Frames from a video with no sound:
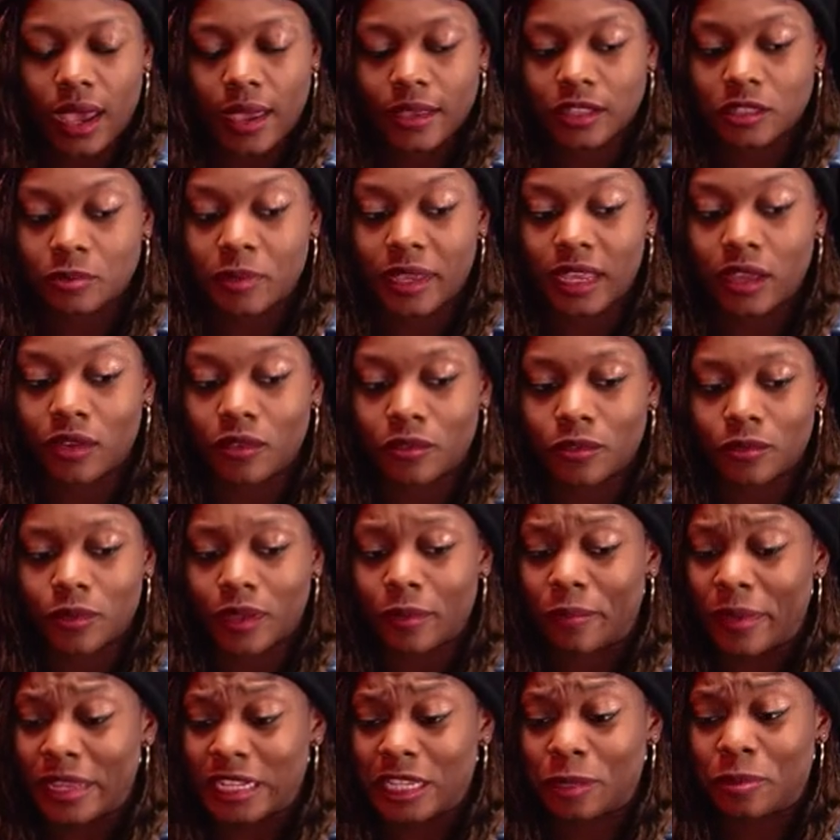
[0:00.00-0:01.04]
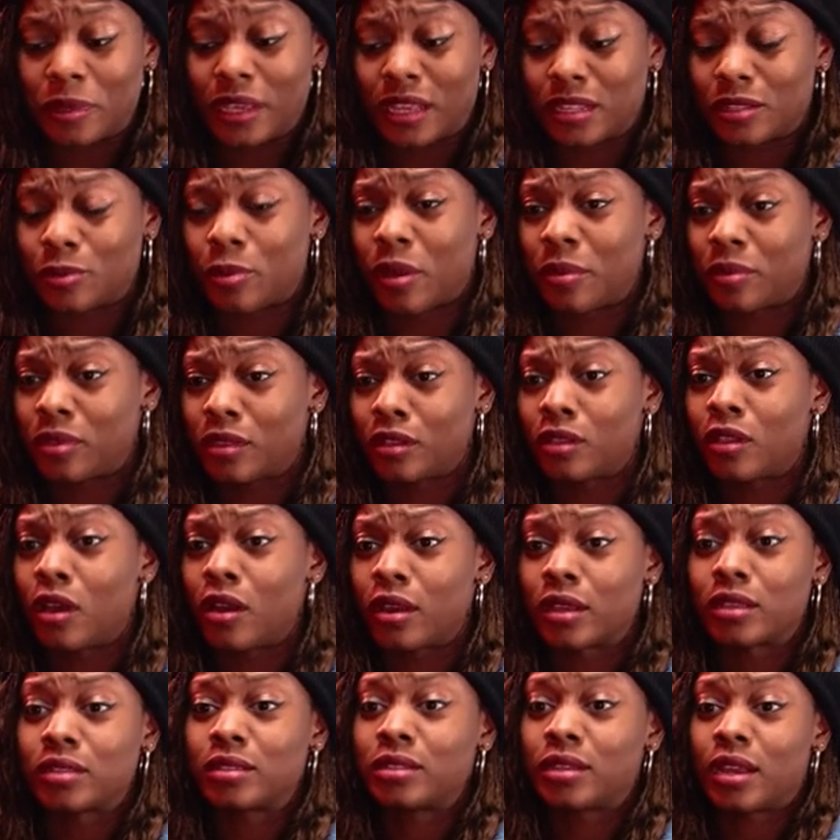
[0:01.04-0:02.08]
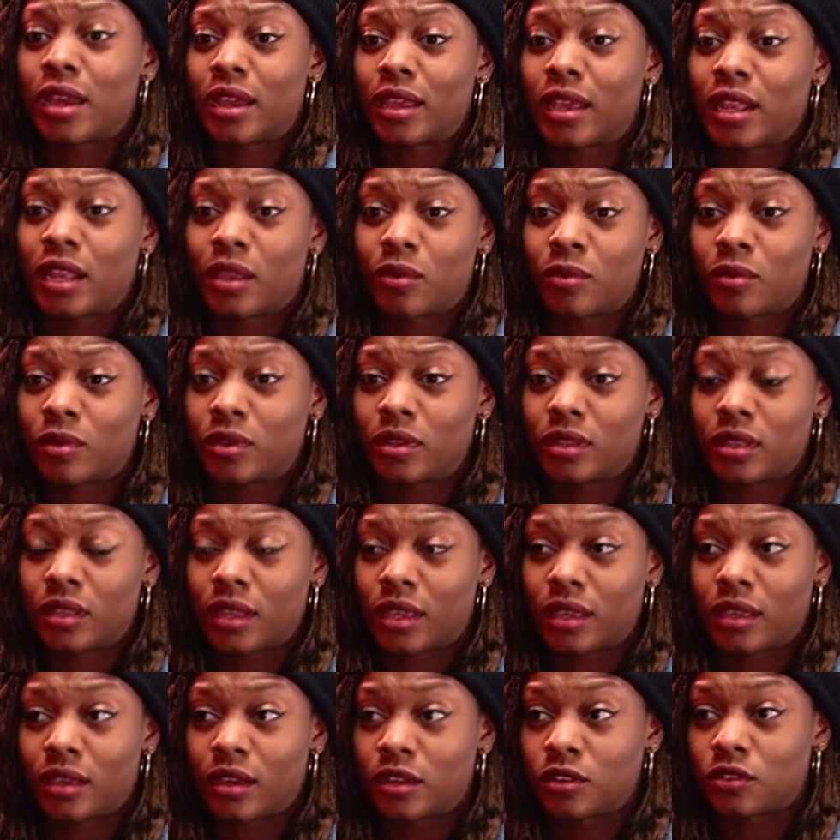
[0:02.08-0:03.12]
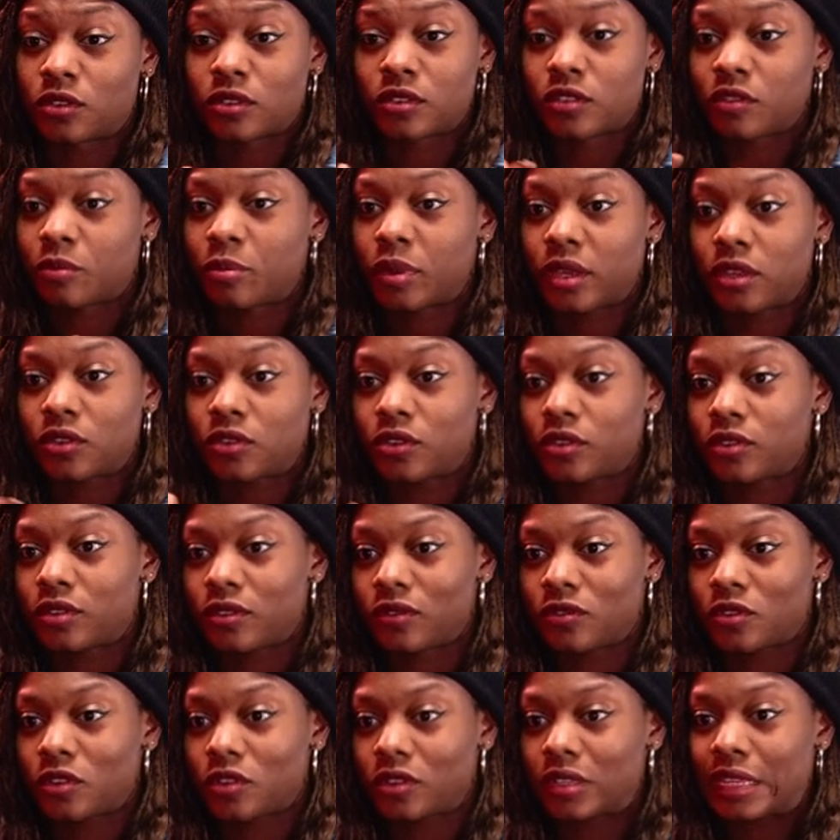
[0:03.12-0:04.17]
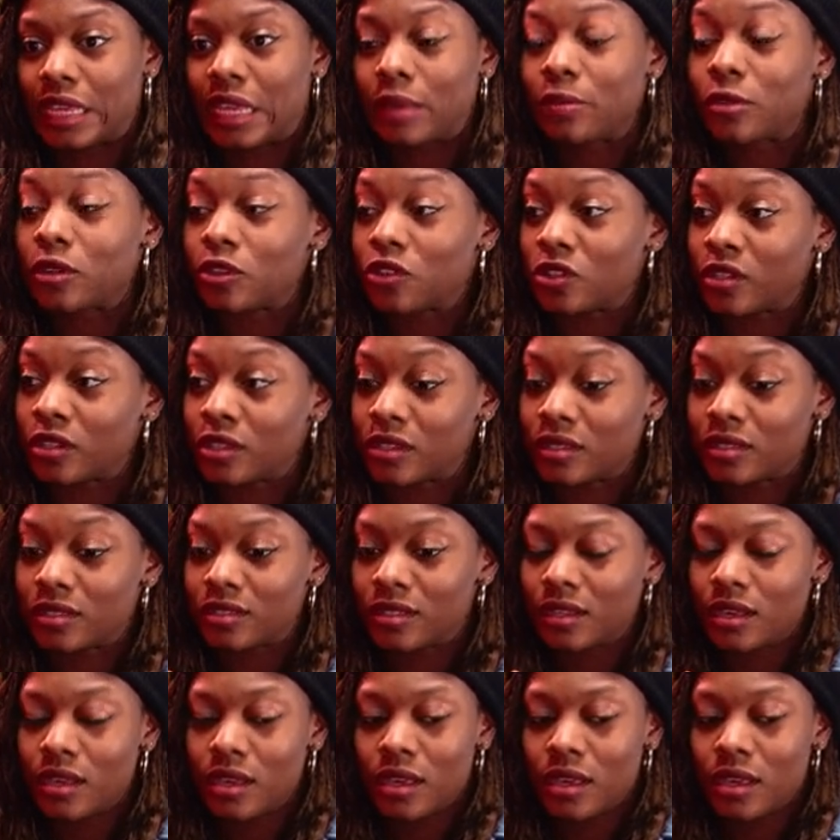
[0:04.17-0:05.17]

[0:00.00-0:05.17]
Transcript: I just make up like my DP gets probably the longest deck anyone, like hundreds of pages of just images.